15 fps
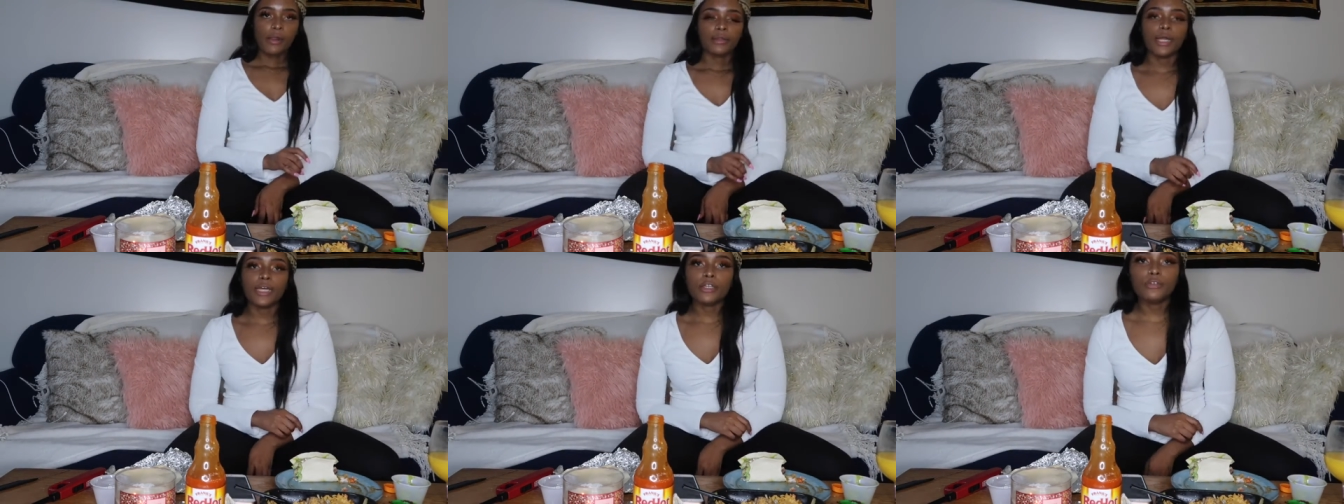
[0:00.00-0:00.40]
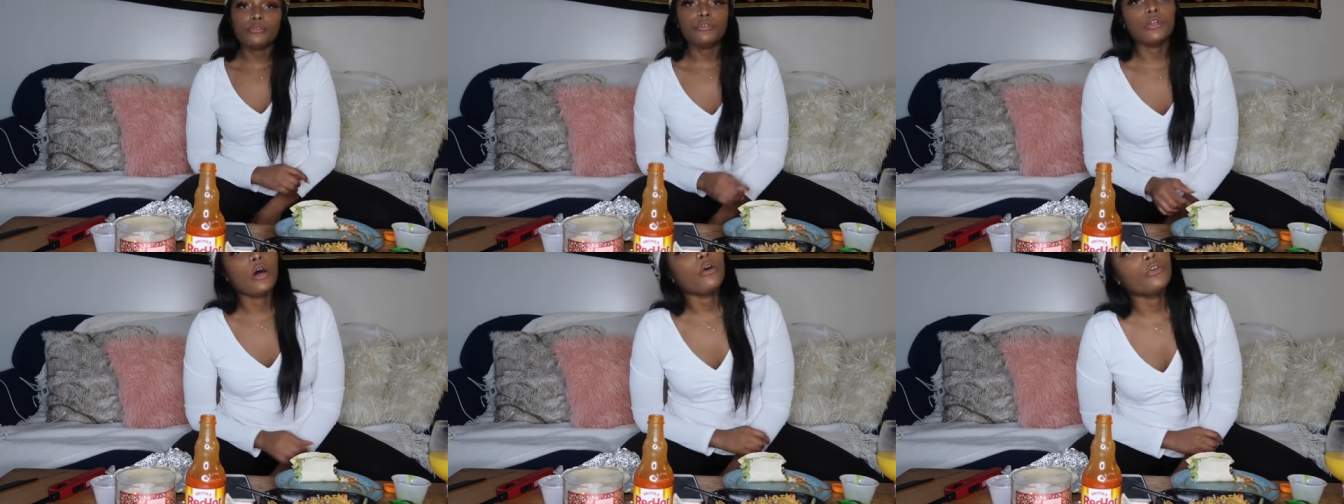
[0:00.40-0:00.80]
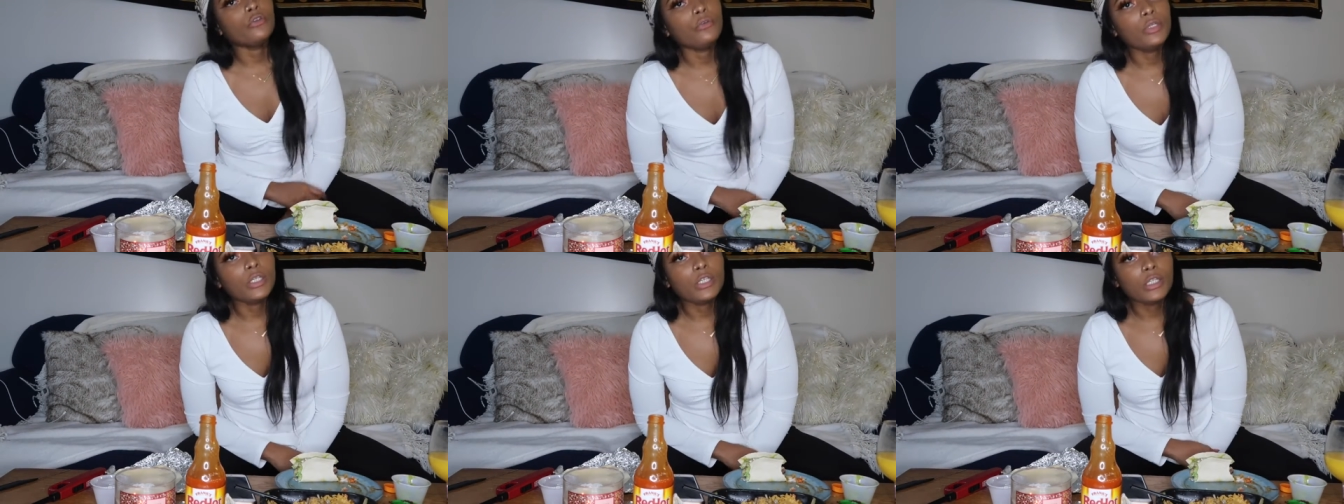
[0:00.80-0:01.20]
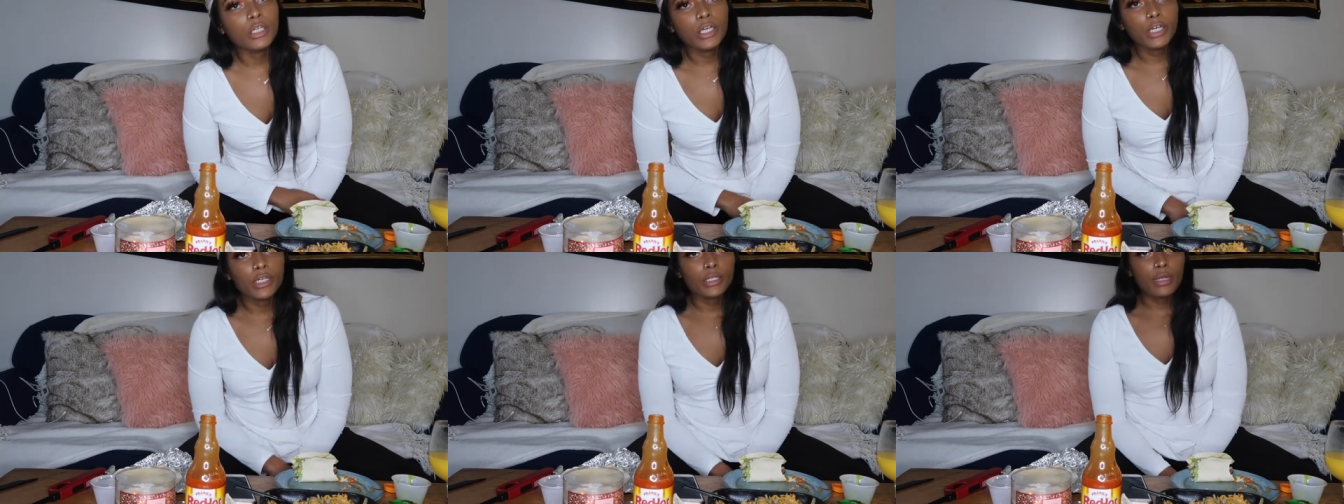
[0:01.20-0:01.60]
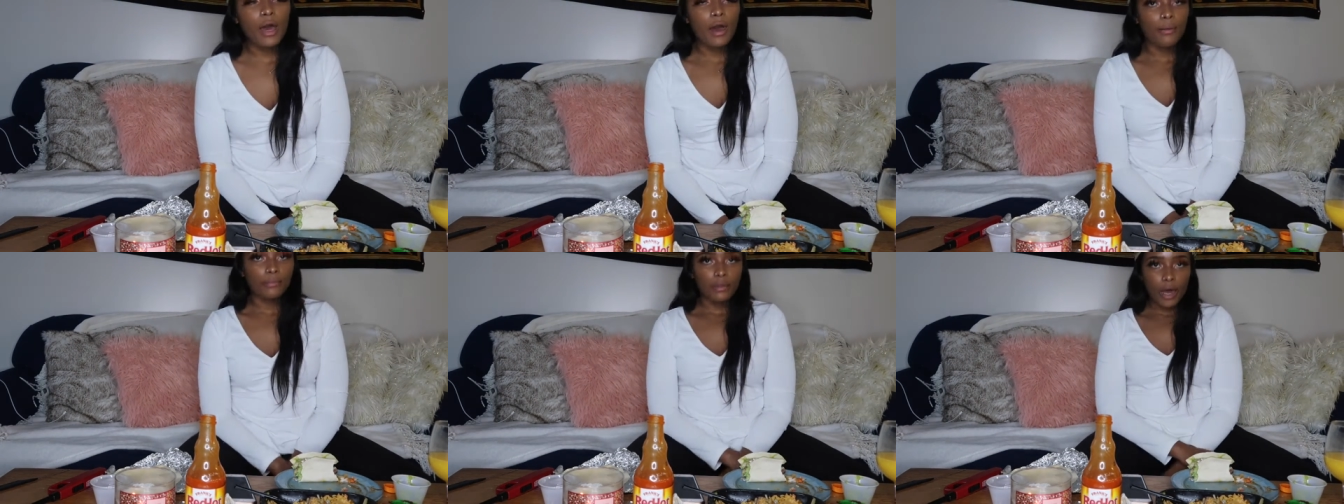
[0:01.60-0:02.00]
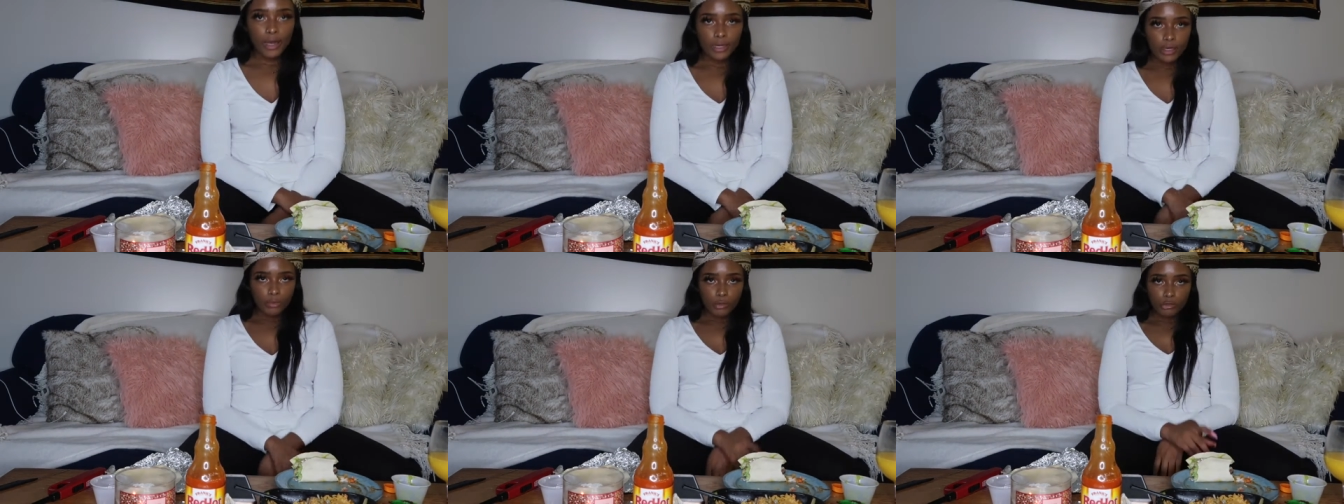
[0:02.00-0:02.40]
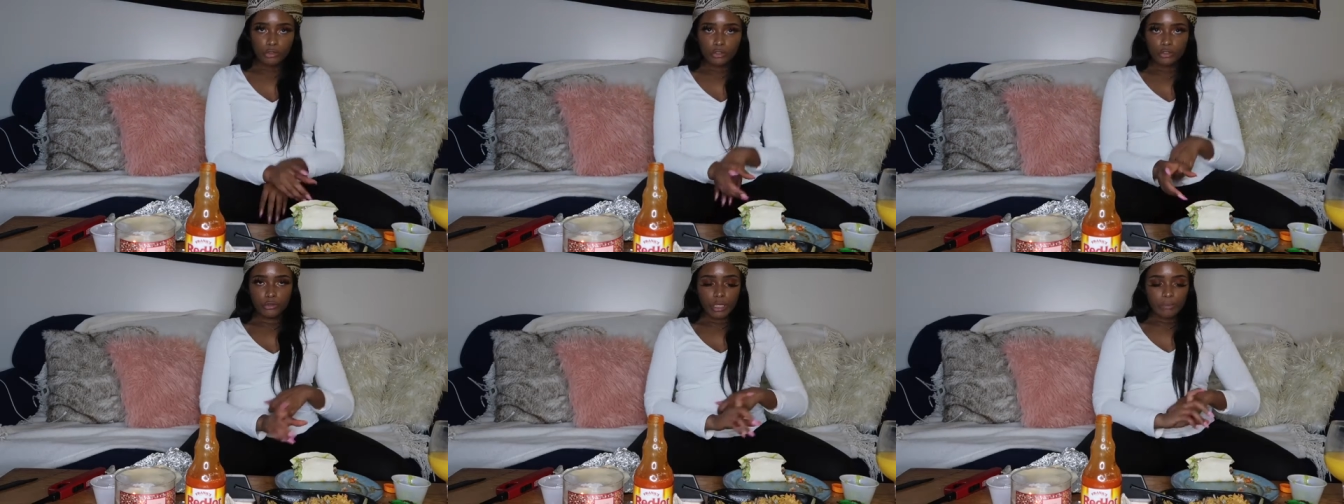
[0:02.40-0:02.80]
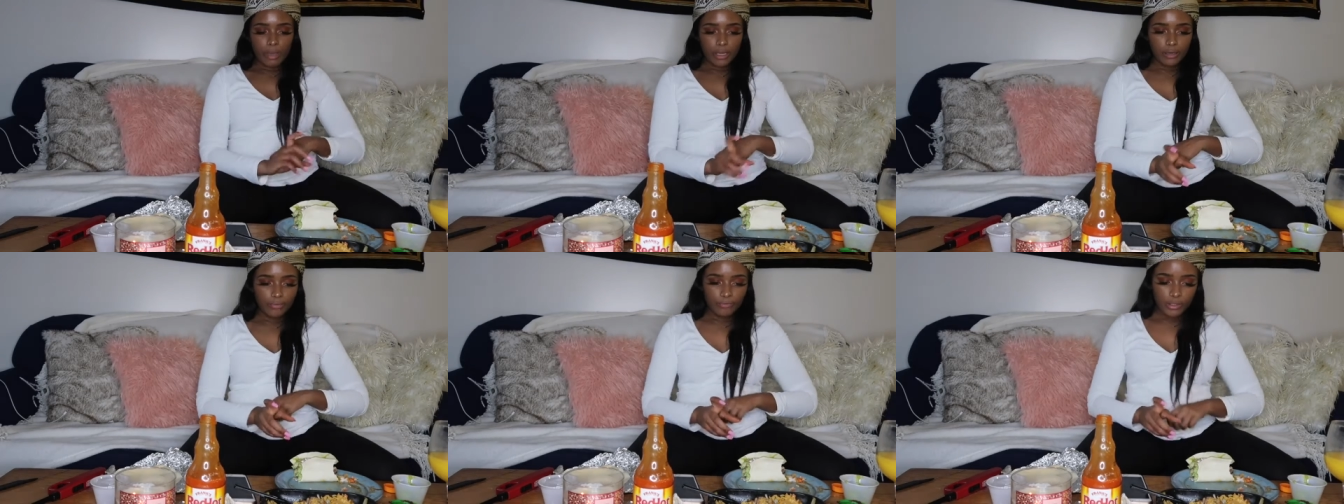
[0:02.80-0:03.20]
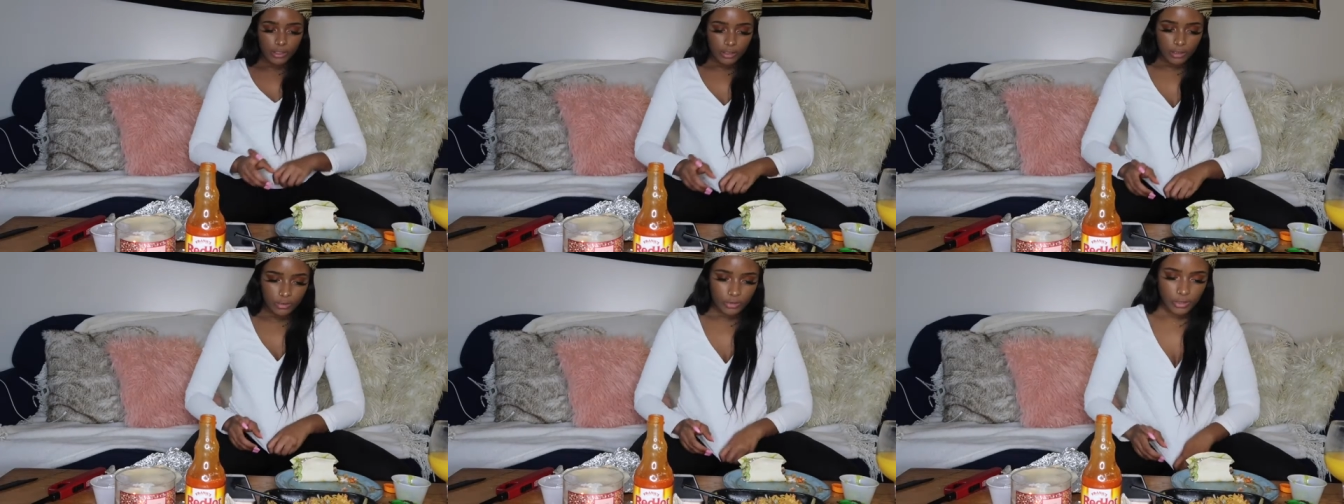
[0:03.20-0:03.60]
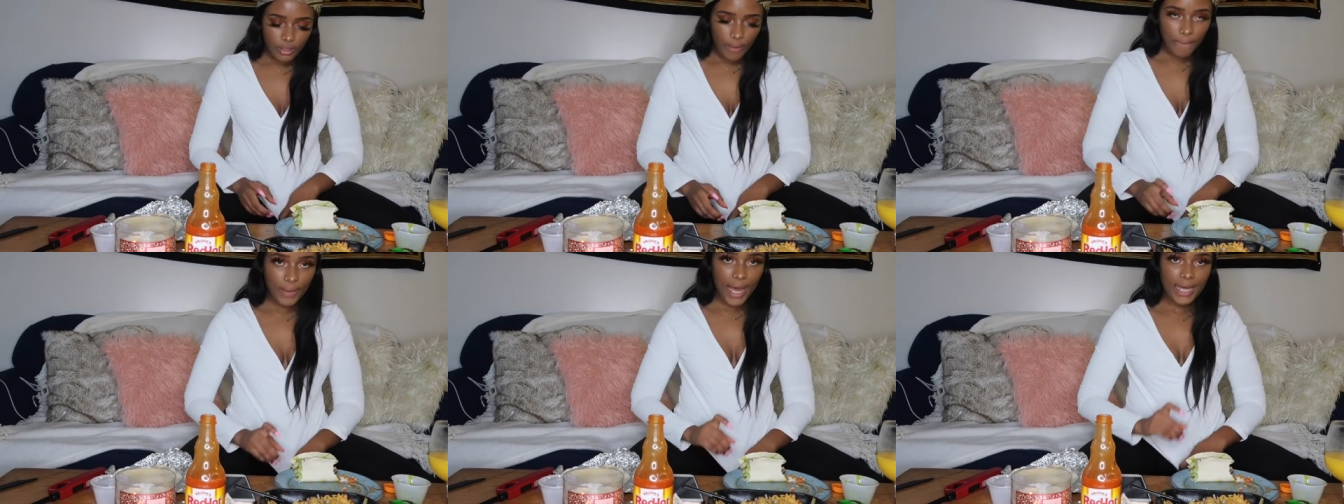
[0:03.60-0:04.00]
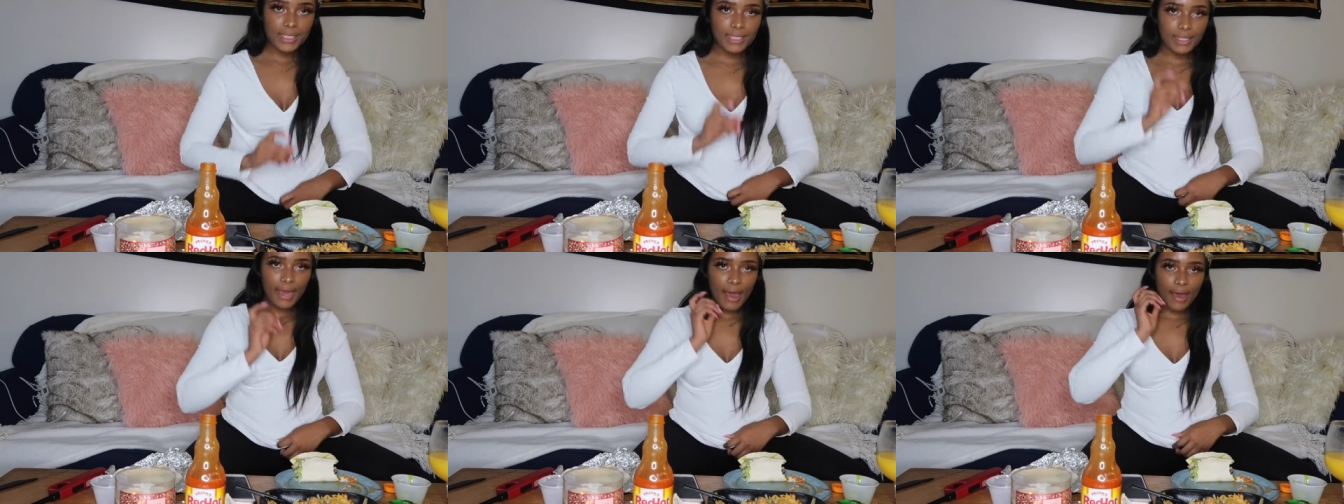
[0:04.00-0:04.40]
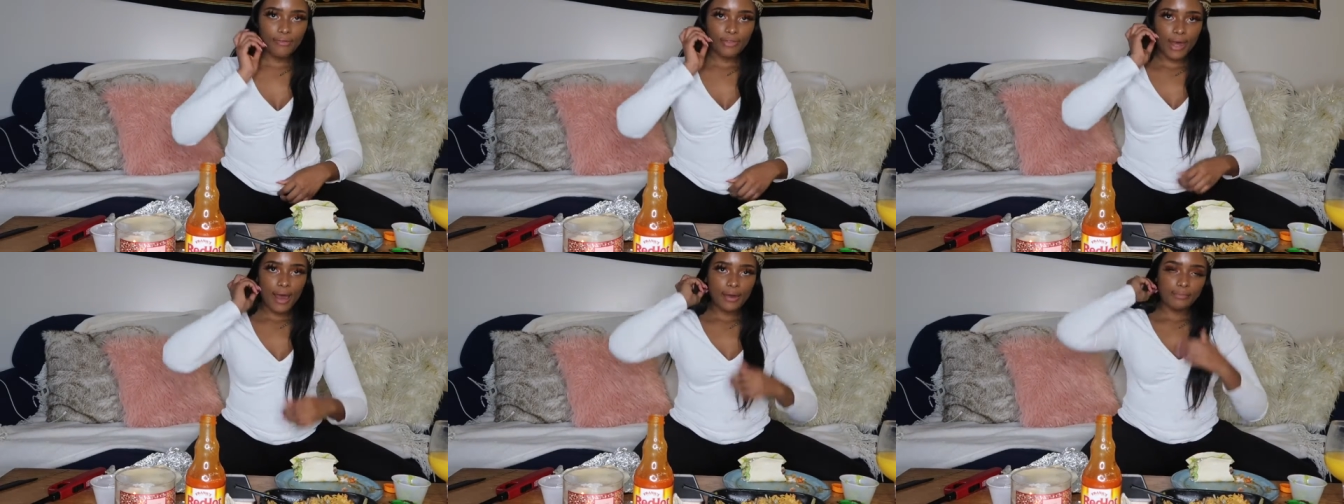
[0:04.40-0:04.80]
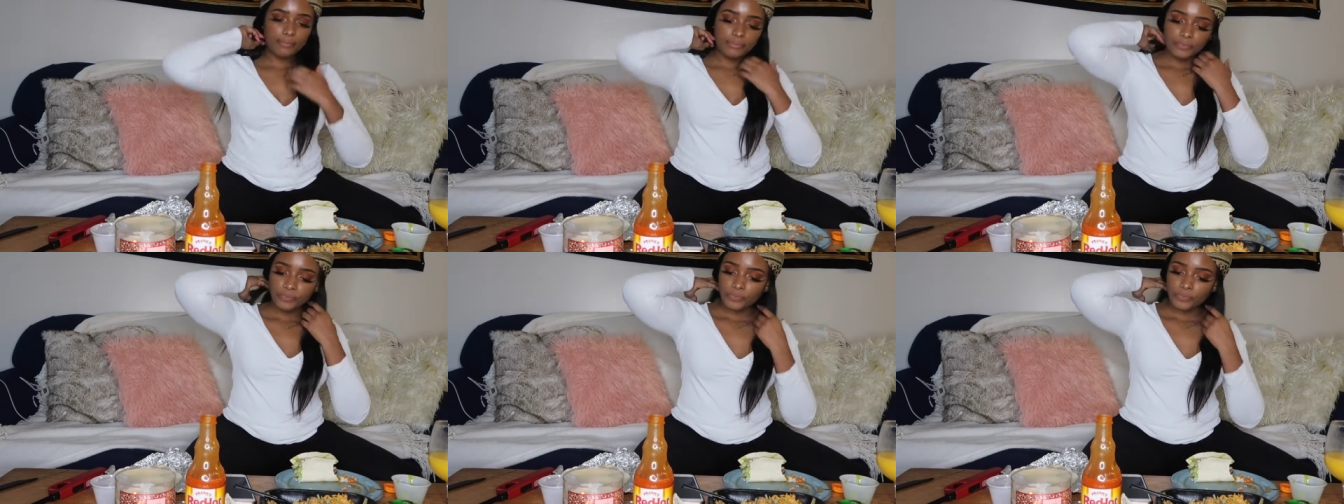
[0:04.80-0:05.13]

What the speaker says: Like, you know you need good lighting when you're doing makeup videos, but I didn't have that.